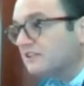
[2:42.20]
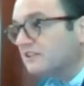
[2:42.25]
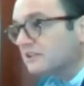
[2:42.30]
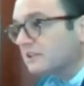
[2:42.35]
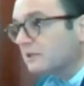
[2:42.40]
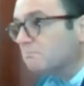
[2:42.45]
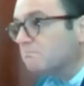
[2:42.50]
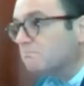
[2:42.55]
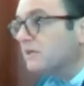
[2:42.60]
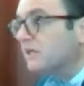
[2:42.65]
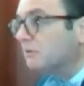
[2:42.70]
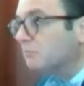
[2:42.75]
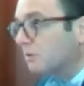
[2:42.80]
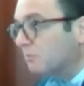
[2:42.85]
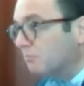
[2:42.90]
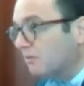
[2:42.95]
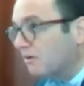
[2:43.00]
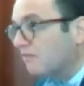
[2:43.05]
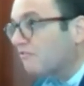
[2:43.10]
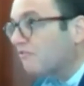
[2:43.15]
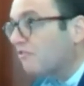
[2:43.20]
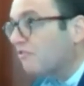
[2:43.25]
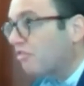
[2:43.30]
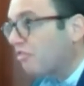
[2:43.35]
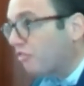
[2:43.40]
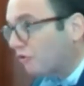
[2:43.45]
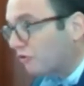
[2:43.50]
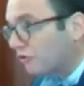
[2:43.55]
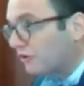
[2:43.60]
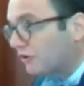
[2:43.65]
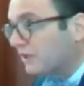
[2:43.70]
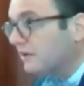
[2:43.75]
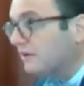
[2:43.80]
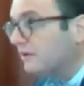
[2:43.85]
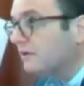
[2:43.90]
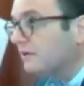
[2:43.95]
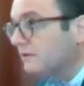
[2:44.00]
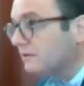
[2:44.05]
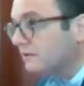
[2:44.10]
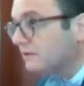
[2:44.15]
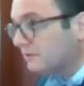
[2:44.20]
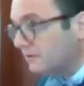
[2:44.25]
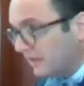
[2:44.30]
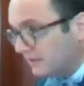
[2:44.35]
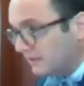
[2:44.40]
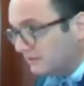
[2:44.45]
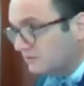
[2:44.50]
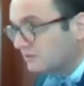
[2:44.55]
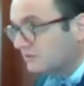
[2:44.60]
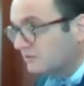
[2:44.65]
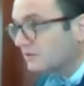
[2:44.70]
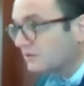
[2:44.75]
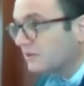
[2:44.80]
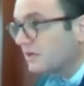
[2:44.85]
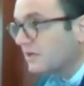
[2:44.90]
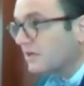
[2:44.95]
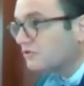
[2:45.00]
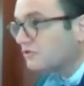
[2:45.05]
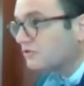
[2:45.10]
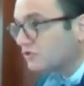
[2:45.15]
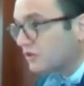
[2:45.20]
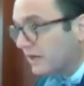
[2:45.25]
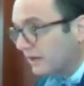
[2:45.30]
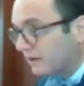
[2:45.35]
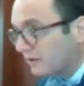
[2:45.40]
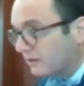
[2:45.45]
a minimum of 30 days in jail.